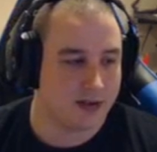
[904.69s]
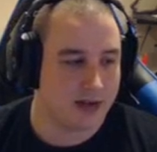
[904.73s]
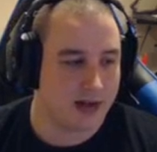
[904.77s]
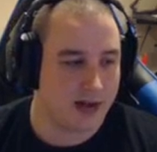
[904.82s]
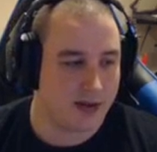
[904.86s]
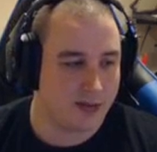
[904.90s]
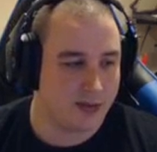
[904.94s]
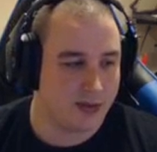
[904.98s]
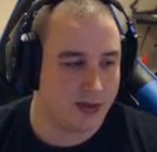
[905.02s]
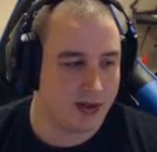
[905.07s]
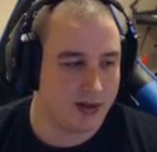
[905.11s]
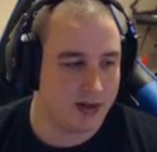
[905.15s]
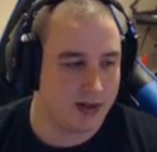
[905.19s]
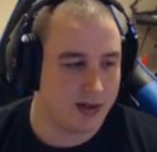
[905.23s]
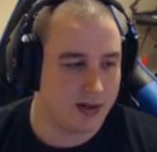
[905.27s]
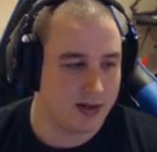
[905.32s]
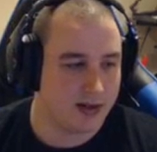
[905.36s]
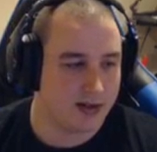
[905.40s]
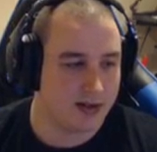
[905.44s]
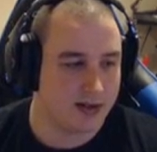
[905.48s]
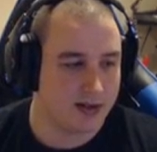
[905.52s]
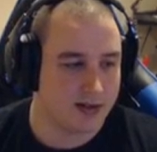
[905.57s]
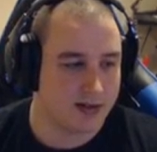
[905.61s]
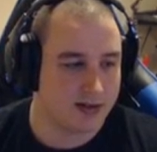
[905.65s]
that one
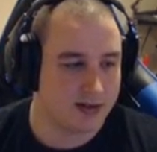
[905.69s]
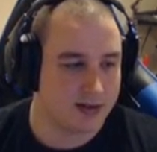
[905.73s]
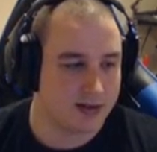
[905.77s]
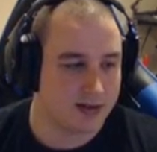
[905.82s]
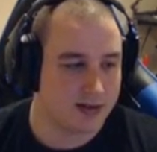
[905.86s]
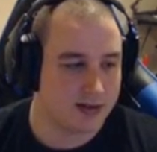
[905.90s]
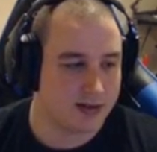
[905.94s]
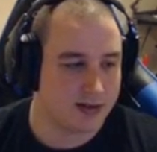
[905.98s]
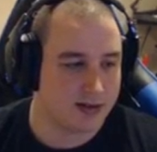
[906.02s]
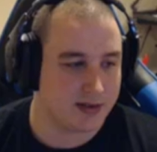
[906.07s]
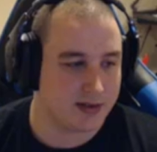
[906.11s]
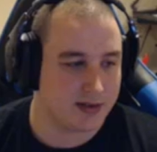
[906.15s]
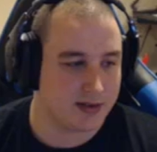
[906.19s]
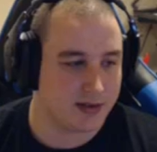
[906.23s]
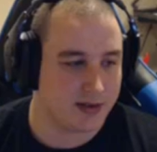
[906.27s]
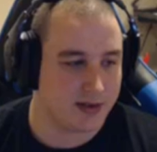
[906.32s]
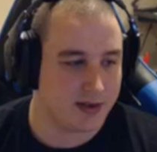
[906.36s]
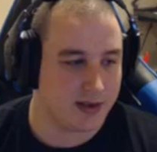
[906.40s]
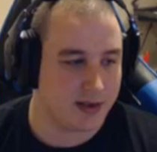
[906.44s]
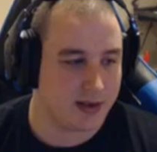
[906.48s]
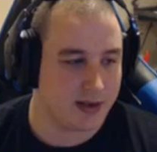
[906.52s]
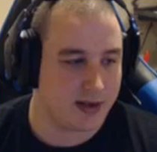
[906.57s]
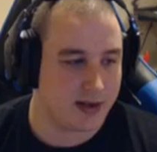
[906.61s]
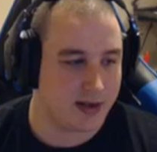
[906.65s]
is
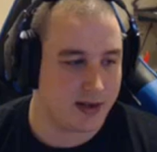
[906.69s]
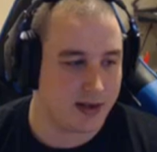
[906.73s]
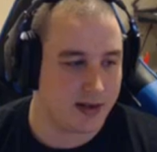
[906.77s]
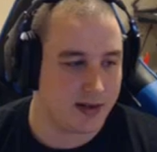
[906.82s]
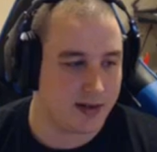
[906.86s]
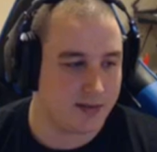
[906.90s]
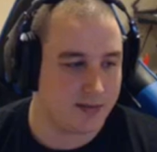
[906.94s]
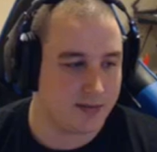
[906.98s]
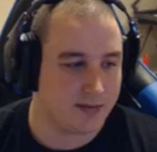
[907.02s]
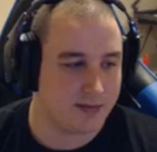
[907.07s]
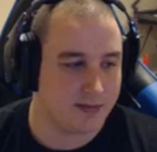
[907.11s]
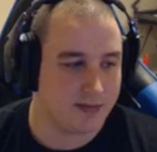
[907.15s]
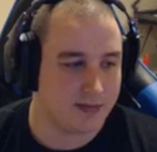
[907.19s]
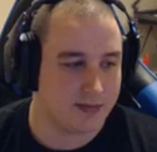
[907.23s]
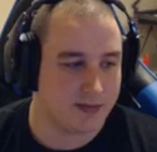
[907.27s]
um,